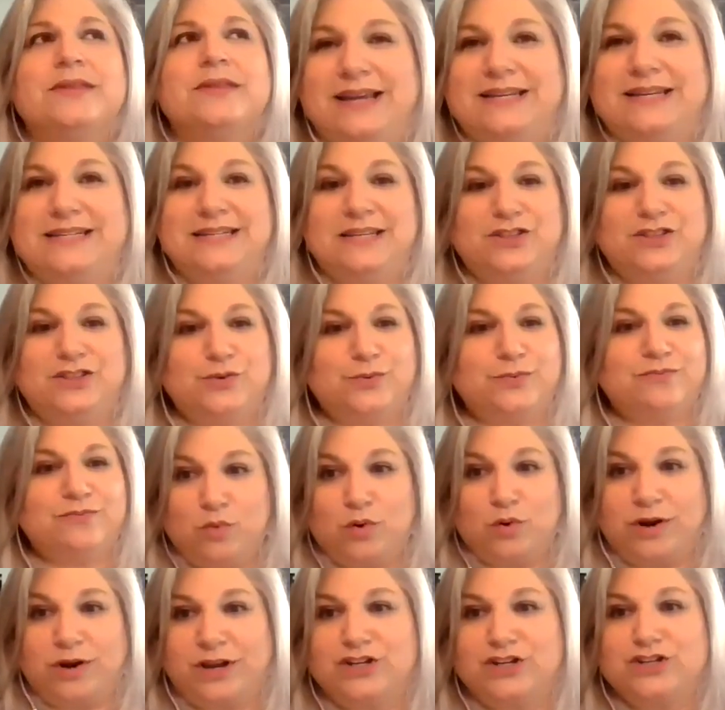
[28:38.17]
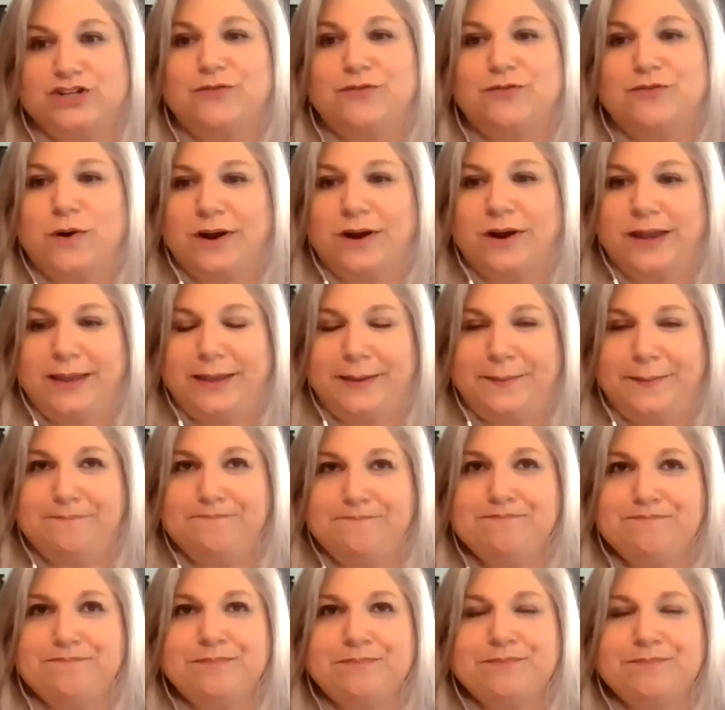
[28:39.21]
I did the mortgage for
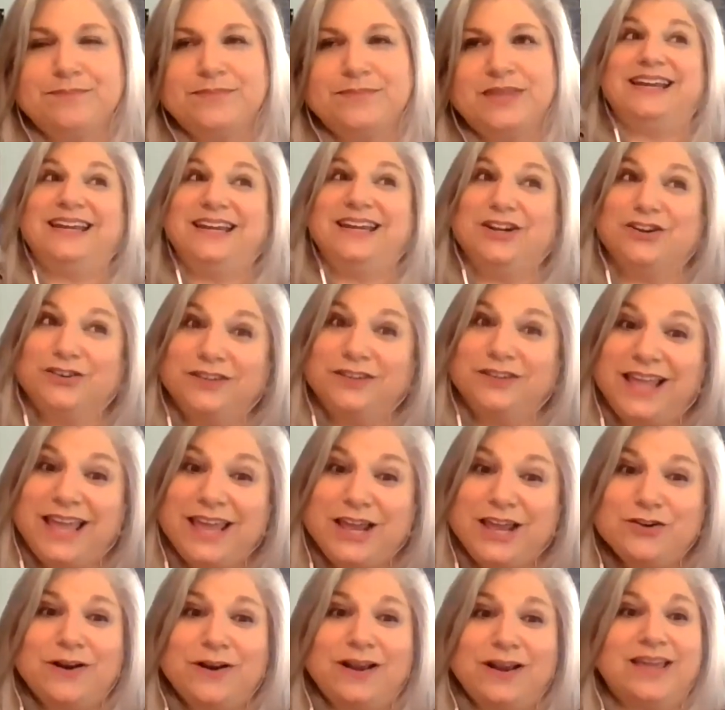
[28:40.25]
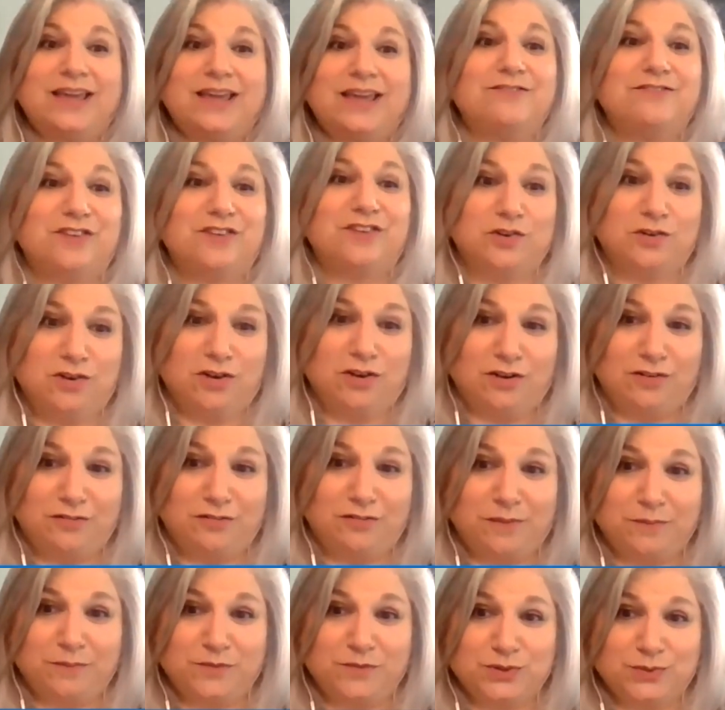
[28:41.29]
him. A year later, I get a phone call
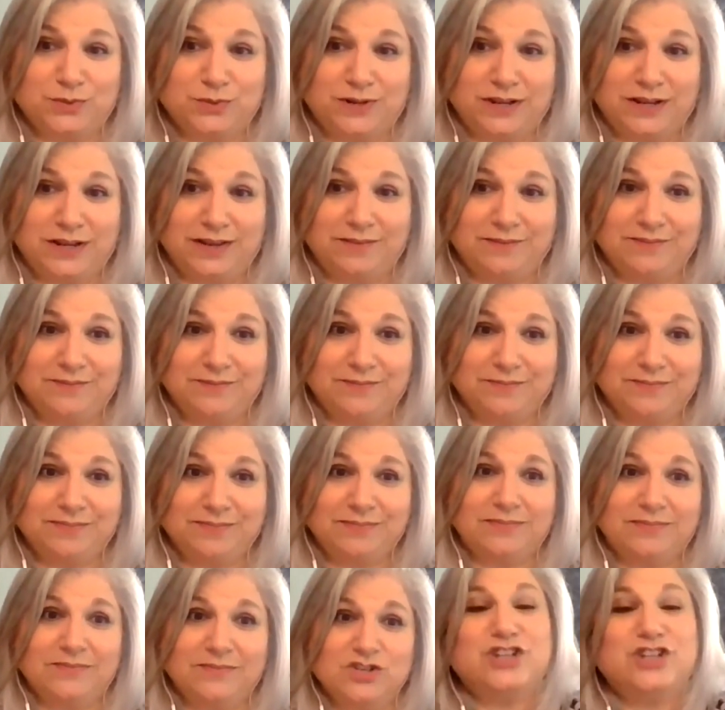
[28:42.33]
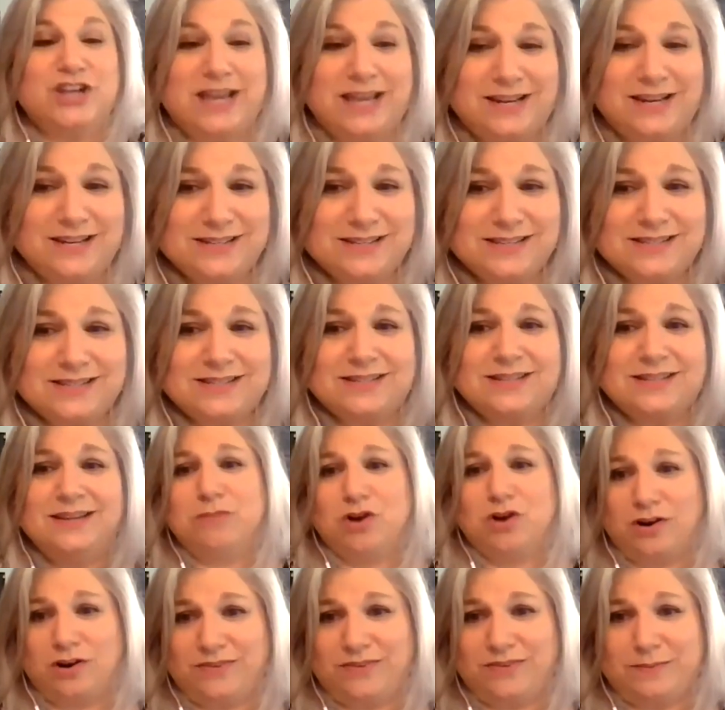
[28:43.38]
from Judy. Janice,
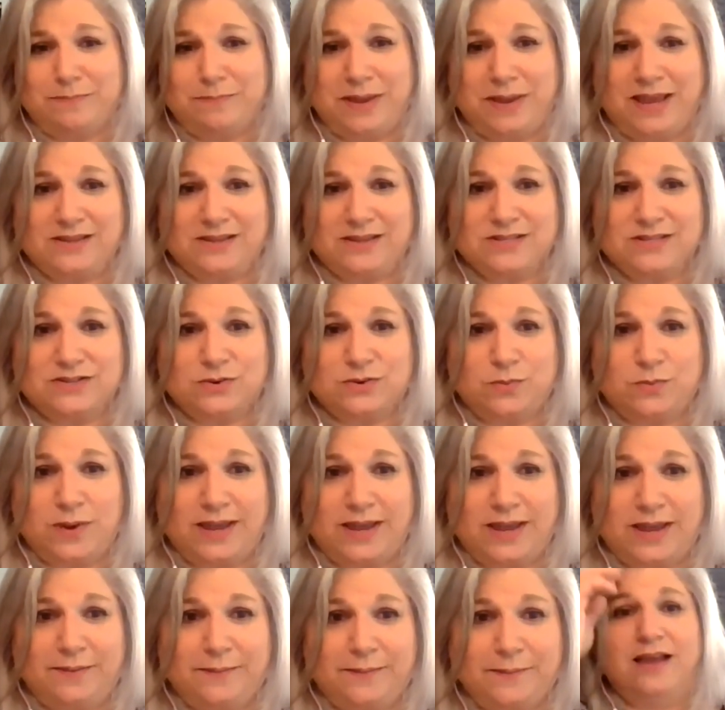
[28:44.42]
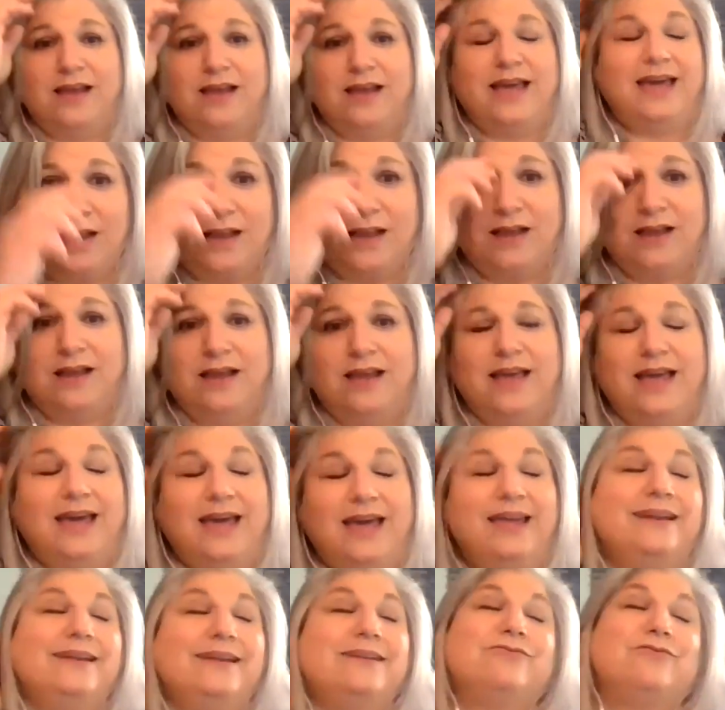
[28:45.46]
Marvin passed away.
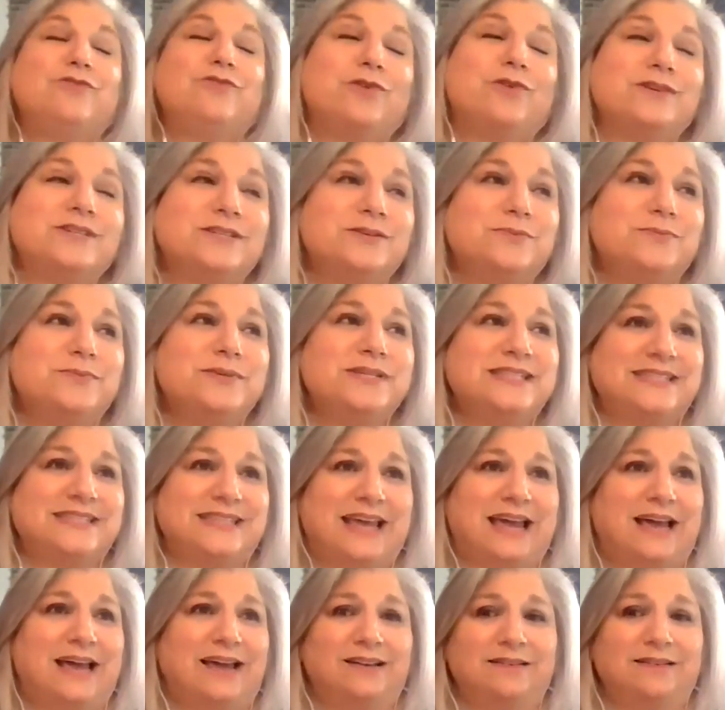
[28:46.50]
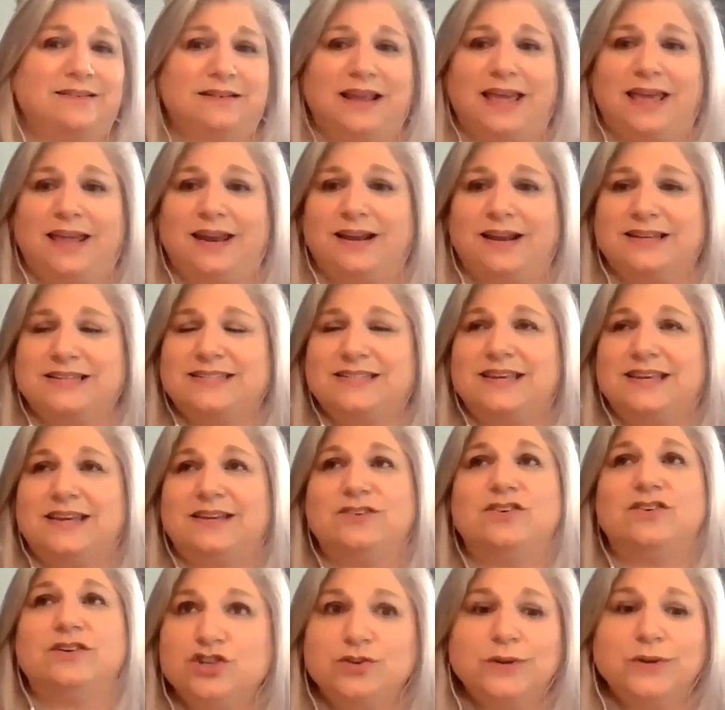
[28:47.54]
And of course, it was sad. And I
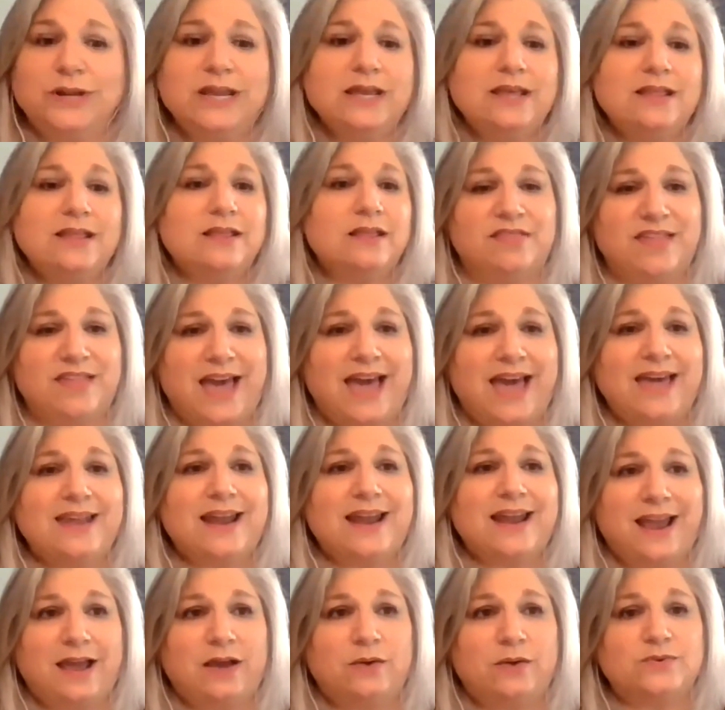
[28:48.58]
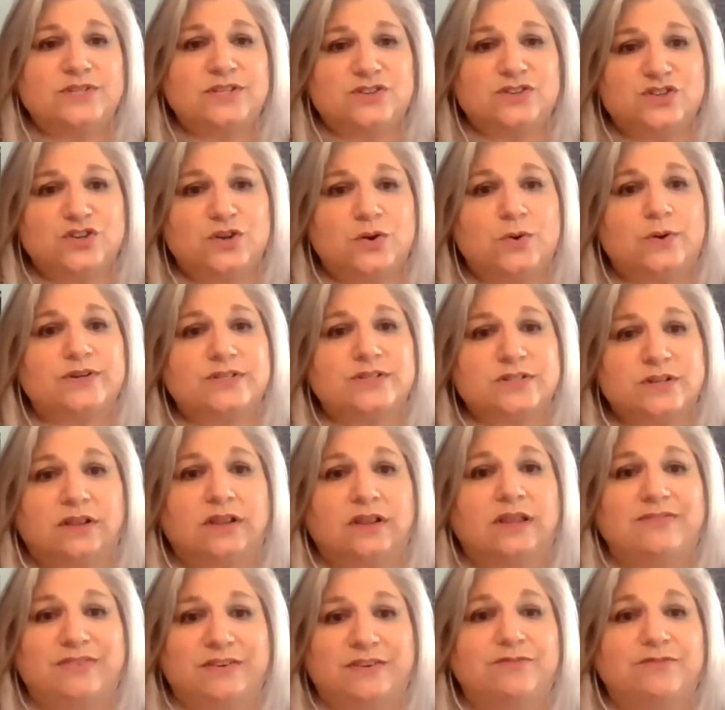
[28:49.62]
said, Judy, that house is yours to
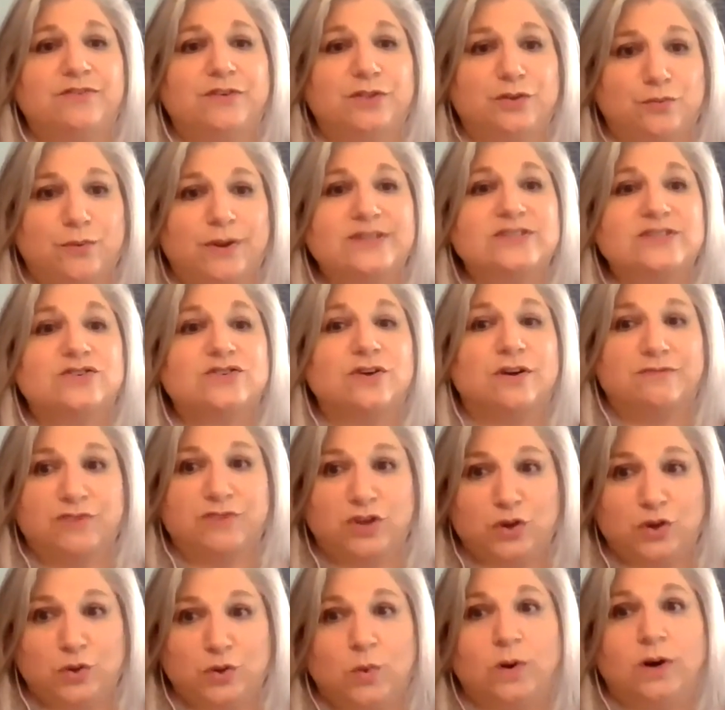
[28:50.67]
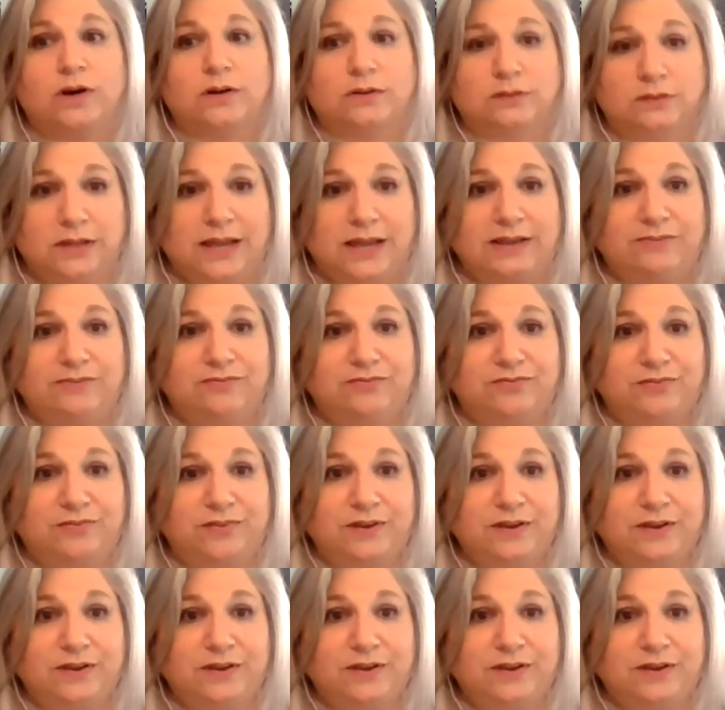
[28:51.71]
live in for the rest of your life.